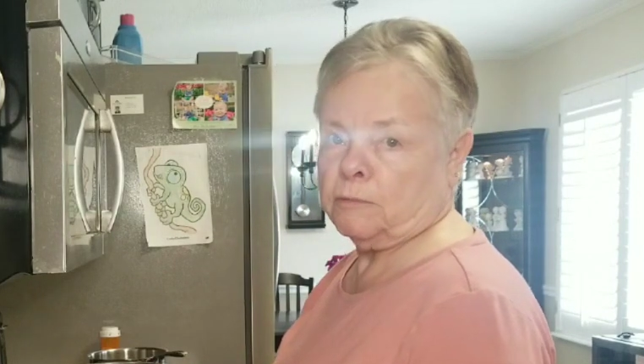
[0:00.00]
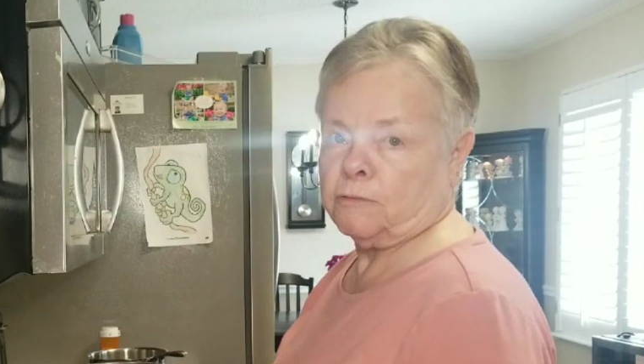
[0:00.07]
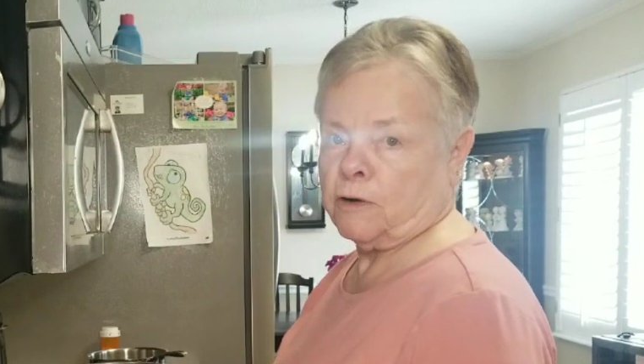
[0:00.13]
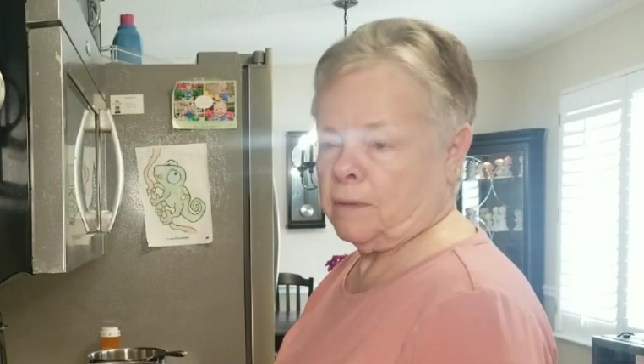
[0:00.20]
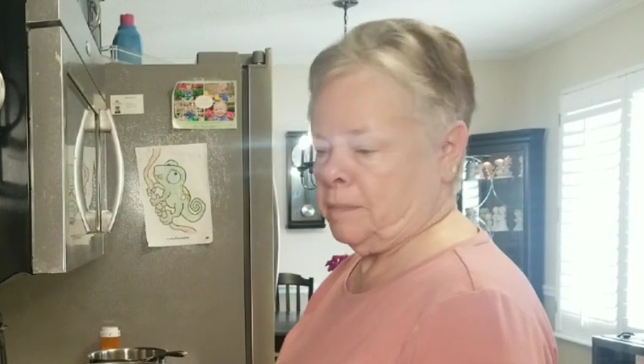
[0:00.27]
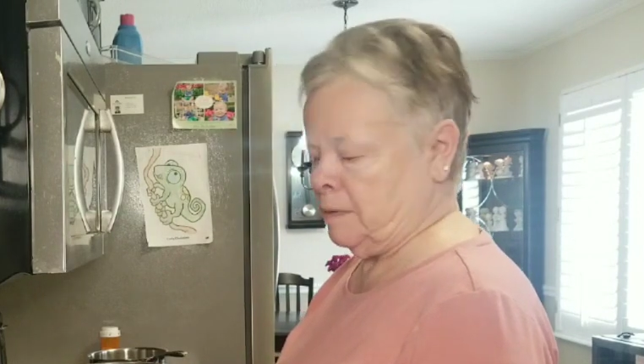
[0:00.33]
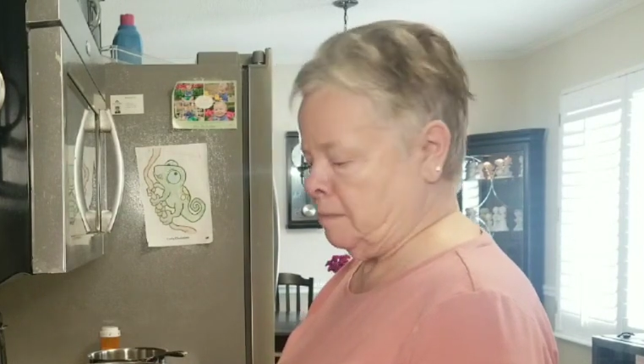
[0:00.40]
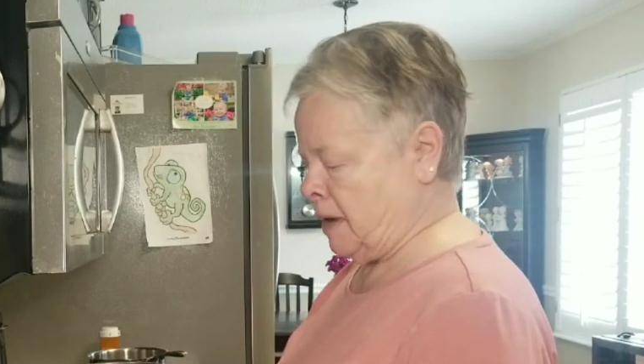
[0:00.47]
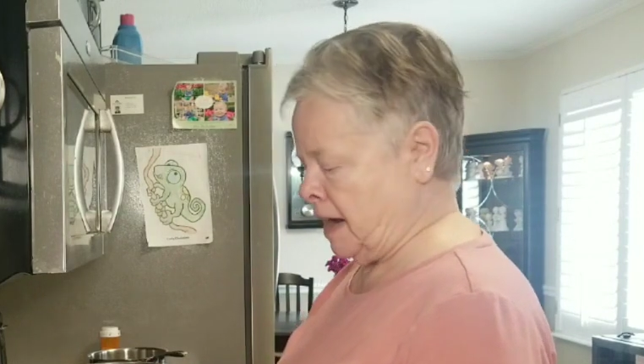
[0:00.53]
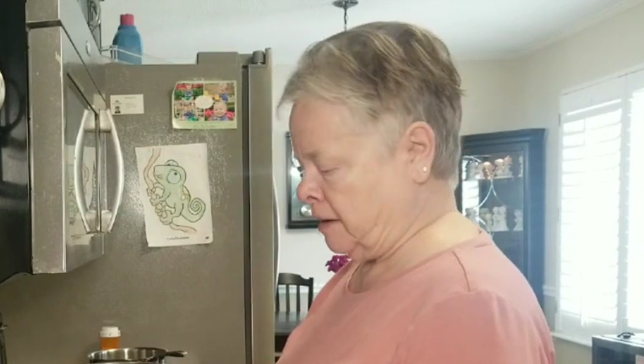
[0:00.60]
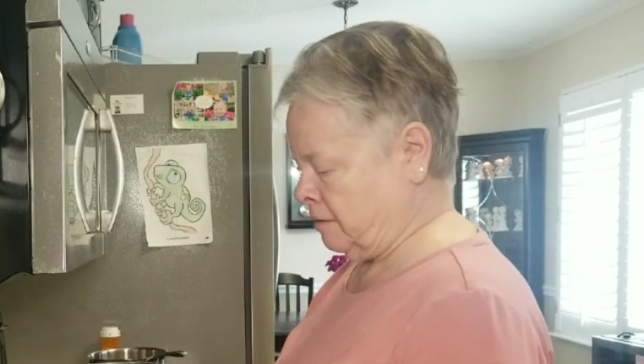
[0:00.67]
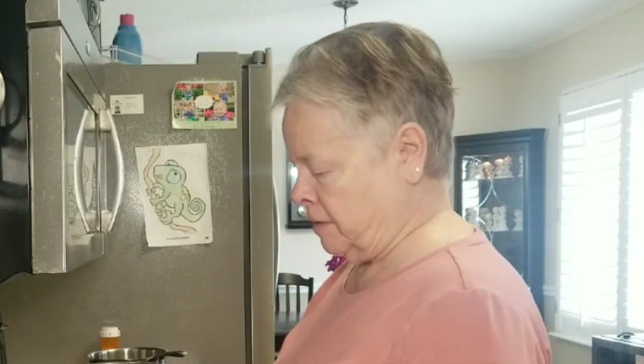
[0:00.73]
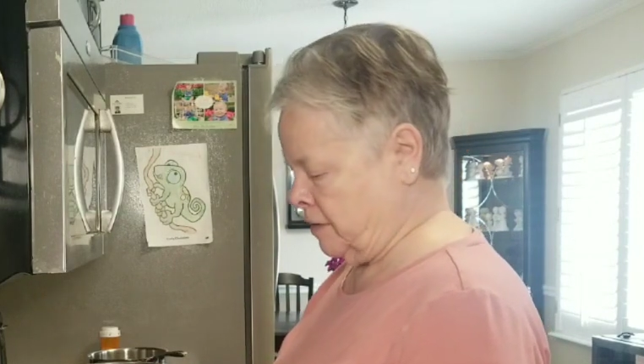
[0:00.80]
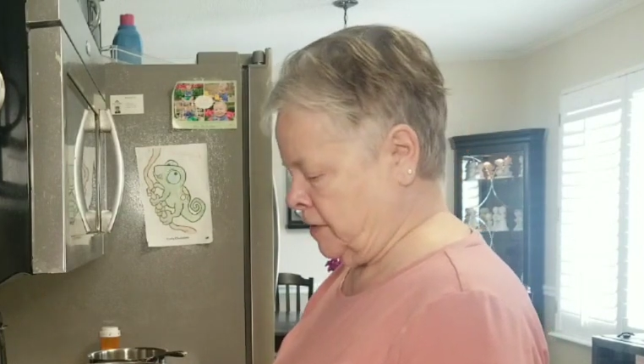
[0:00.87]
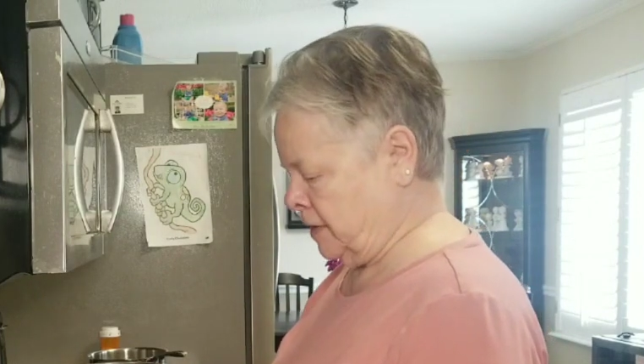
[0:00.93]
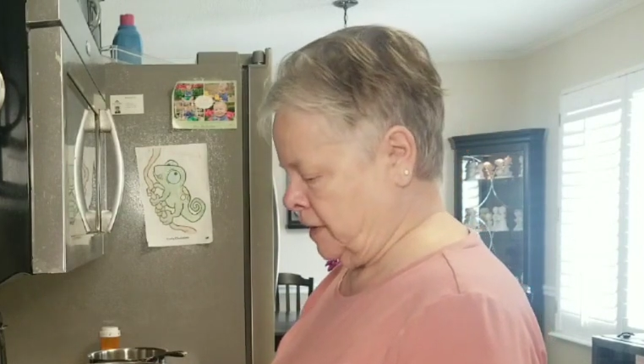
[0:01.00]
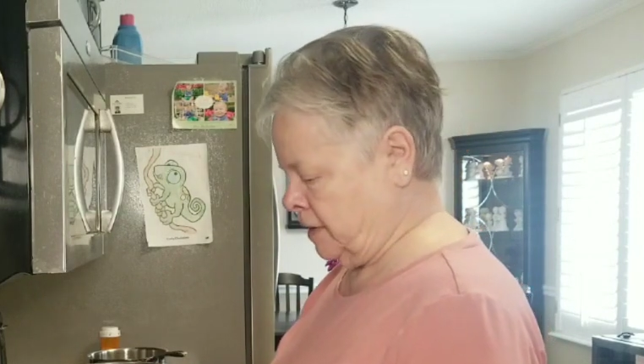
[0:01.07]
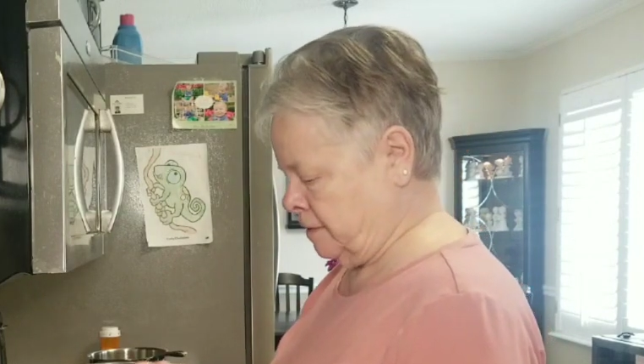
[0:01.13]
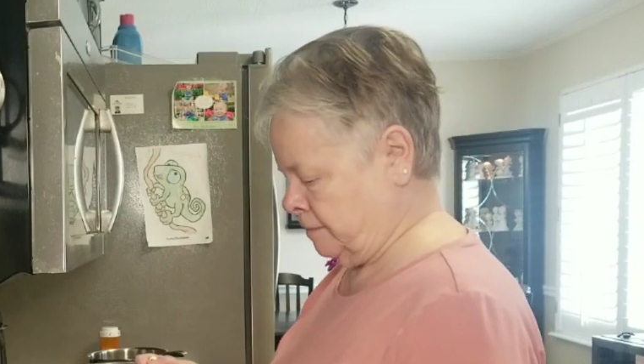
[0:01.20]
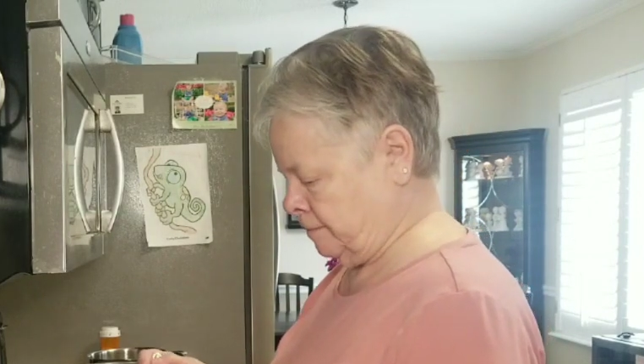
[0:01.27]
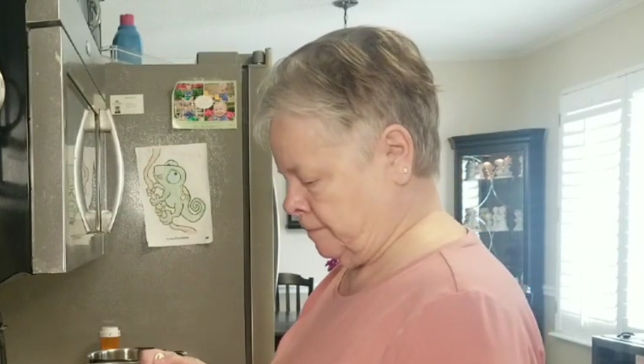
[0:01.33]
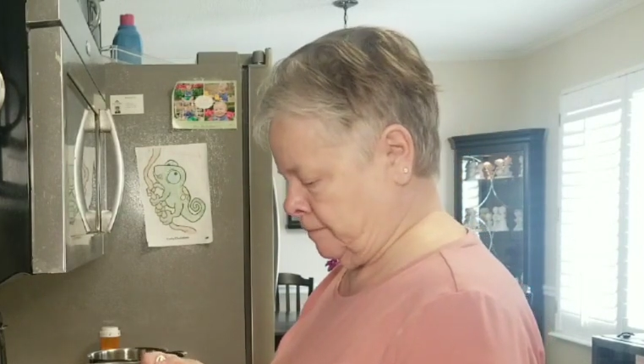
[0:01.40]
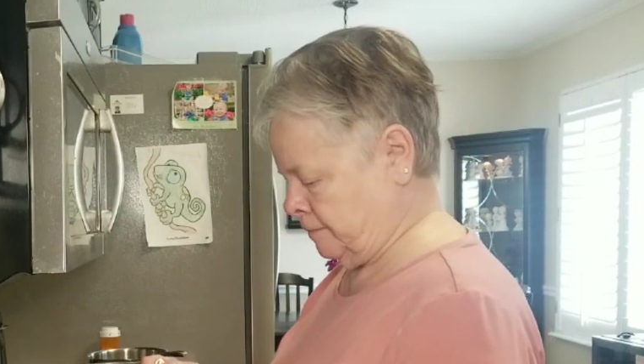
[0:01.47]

before I put macaroni in.